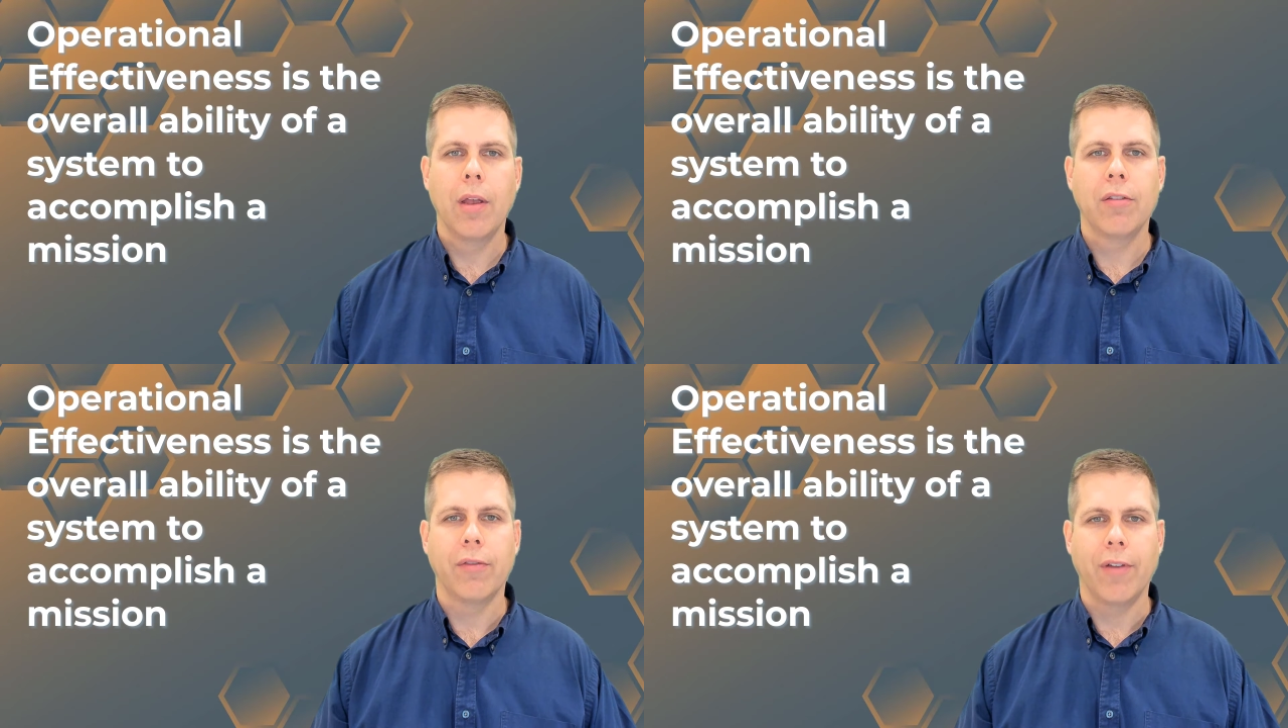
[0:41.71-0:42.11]

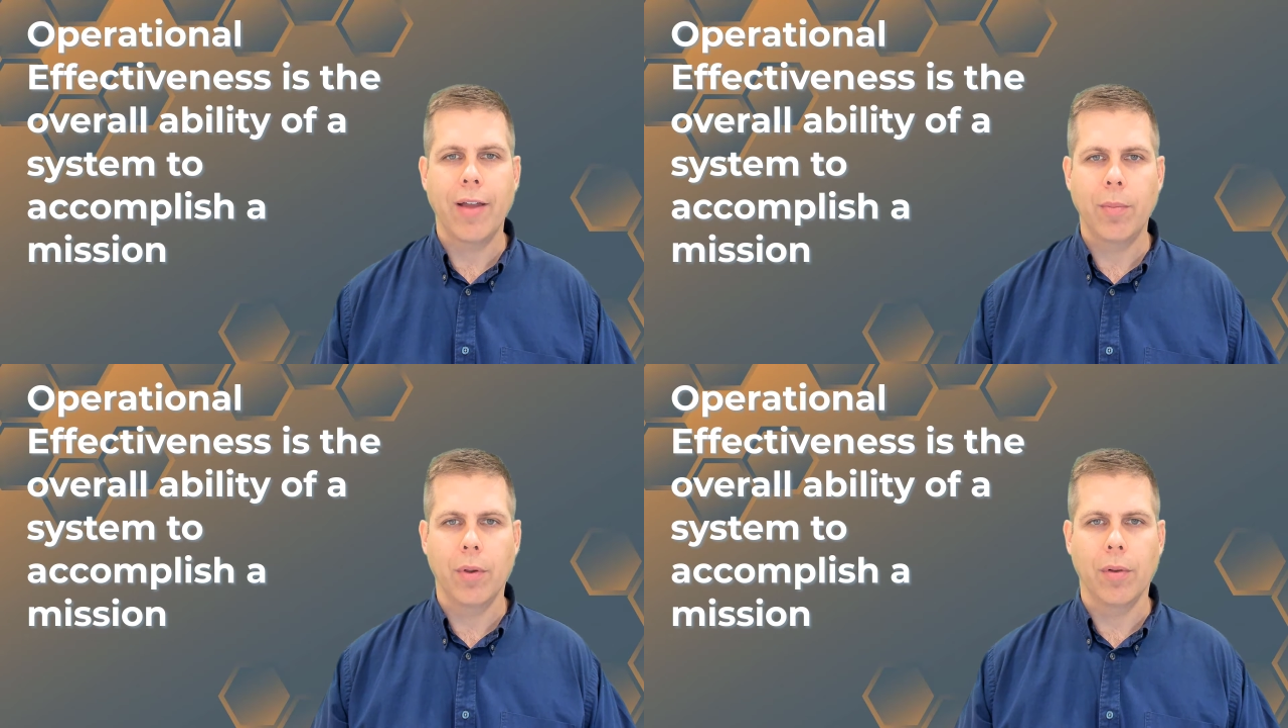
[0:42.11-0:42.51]

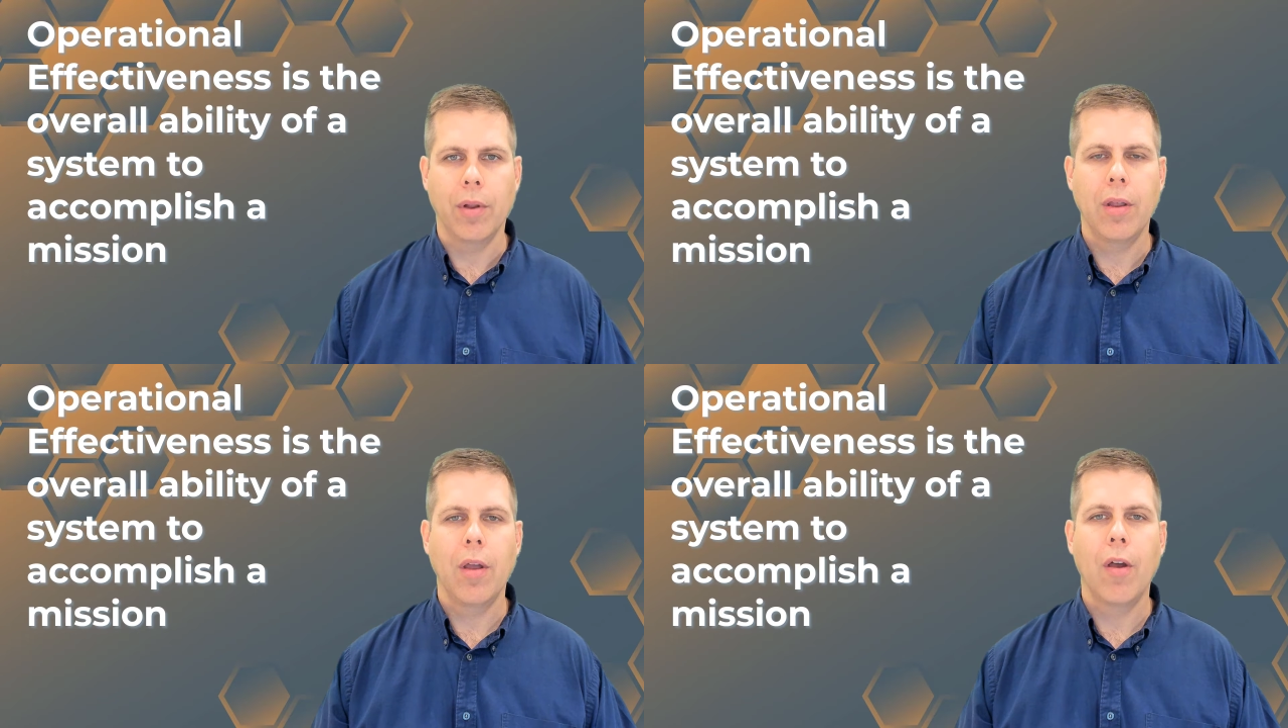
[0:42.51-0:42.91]

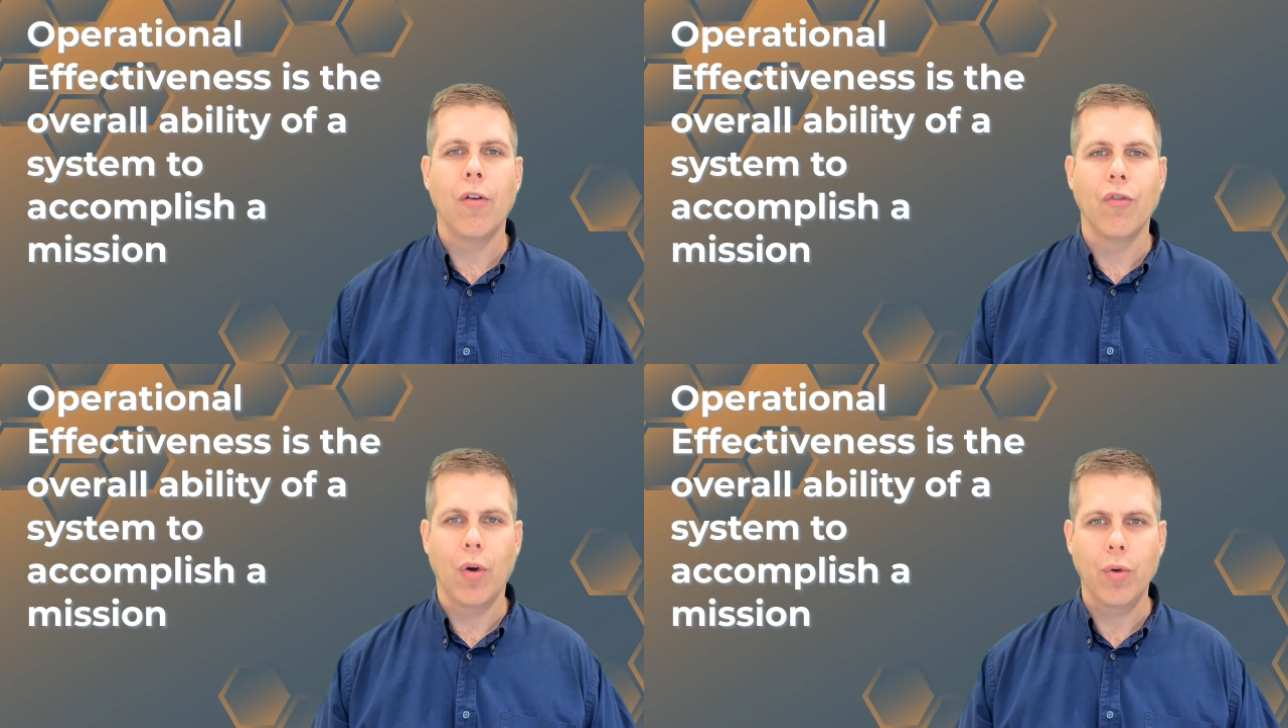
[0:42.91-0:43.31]
survivability,
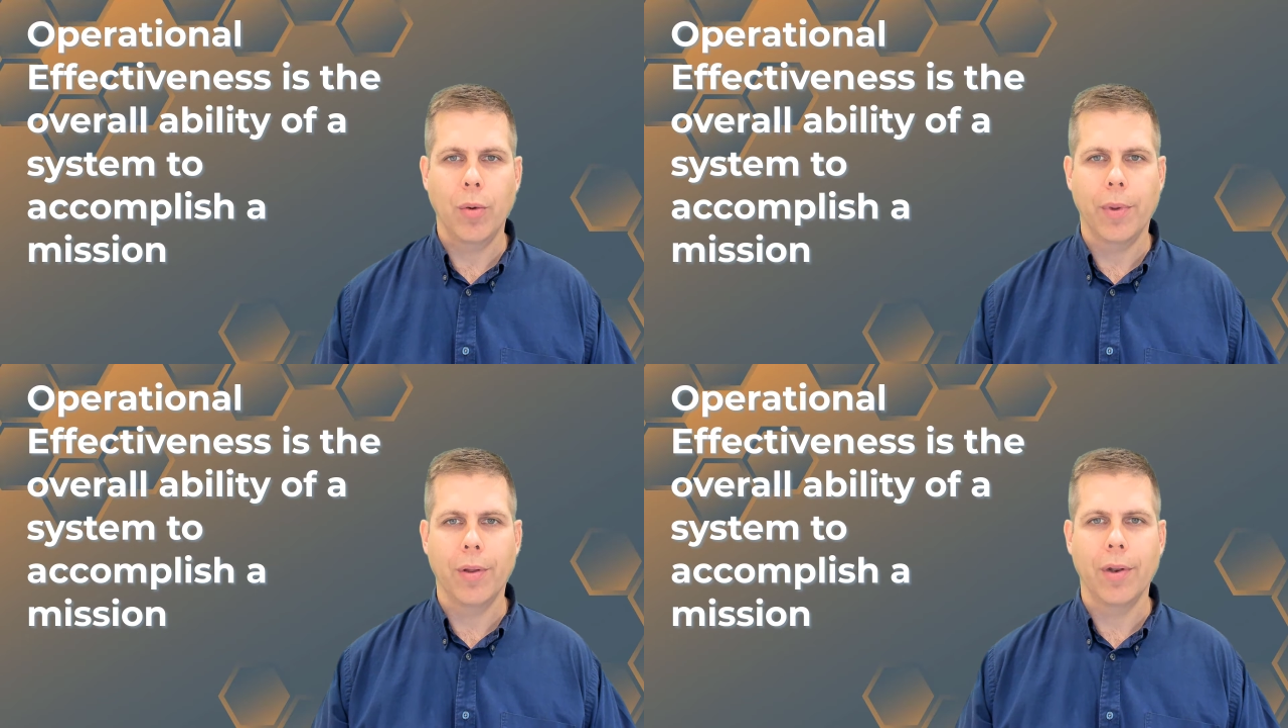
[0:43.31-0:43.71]

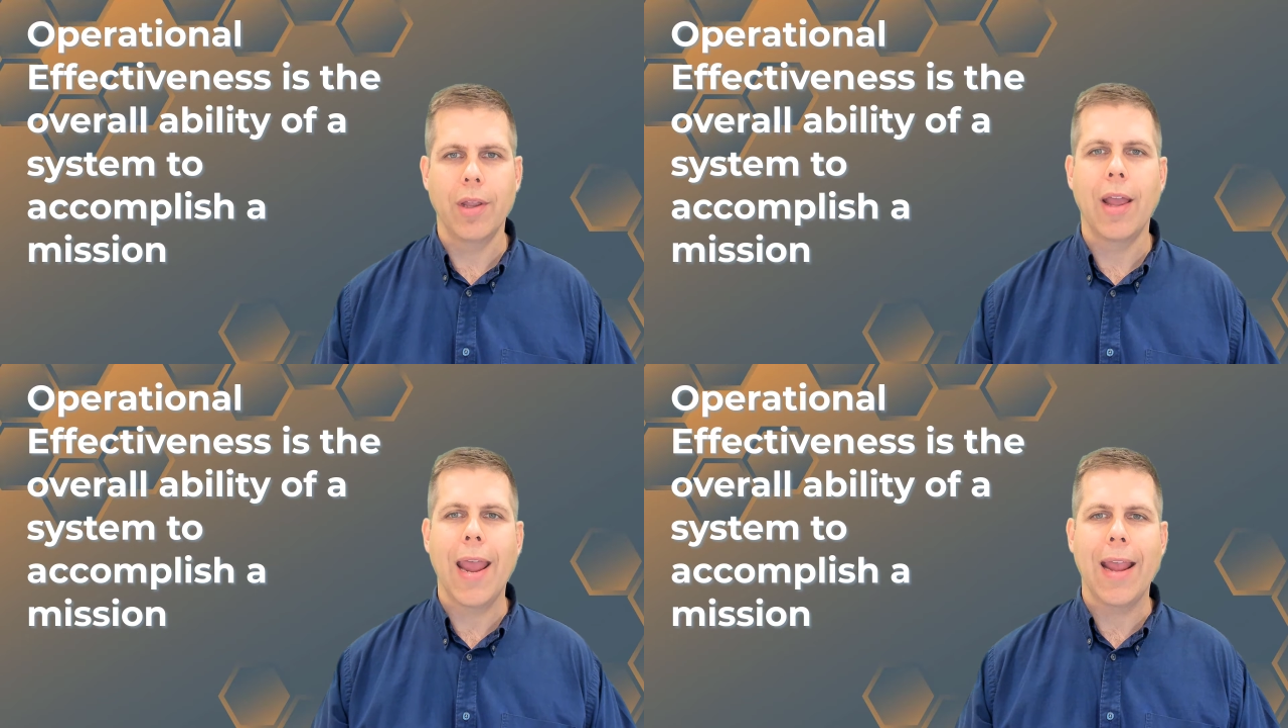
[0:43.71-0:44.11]

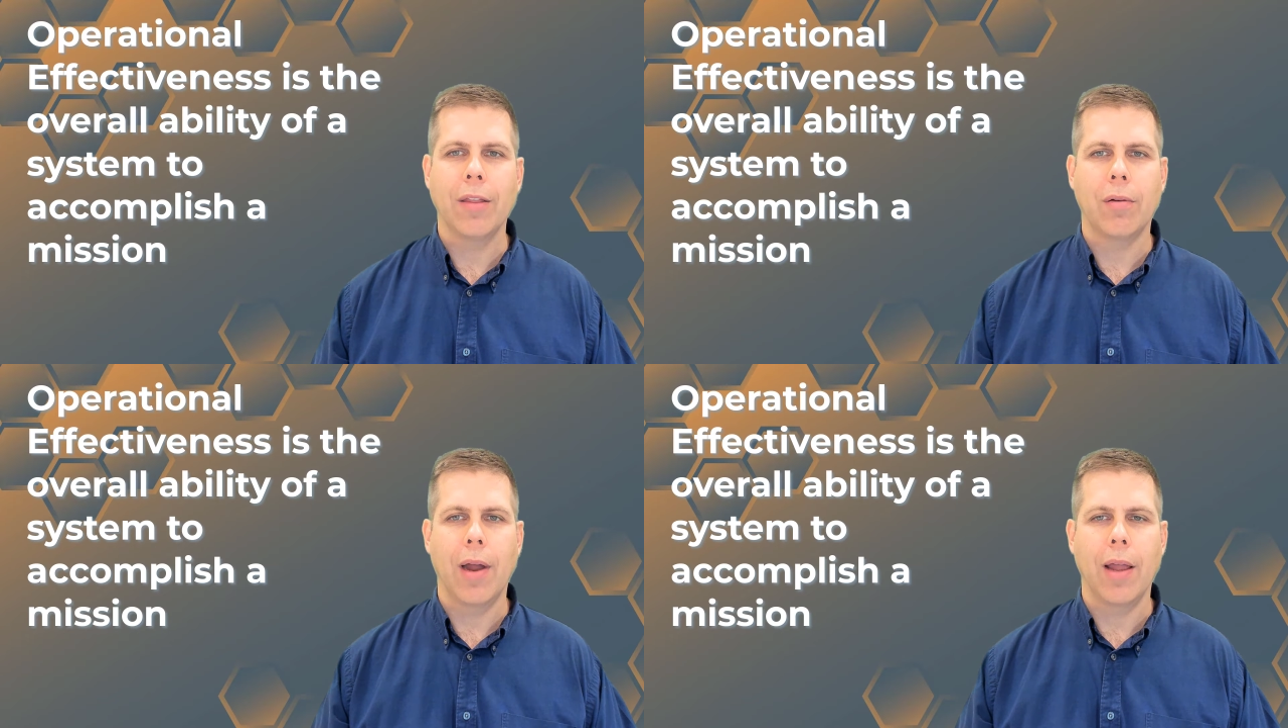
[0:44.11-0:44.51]
vulnerability, and
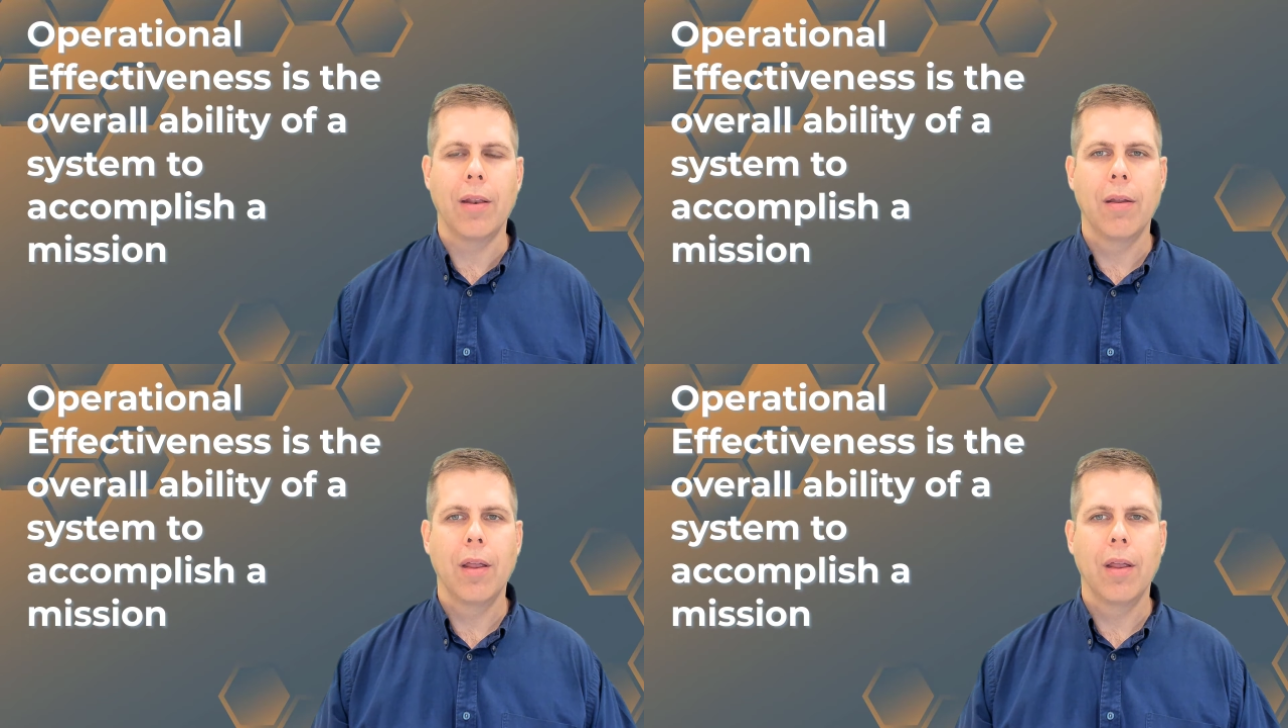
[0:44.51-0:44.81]
threat.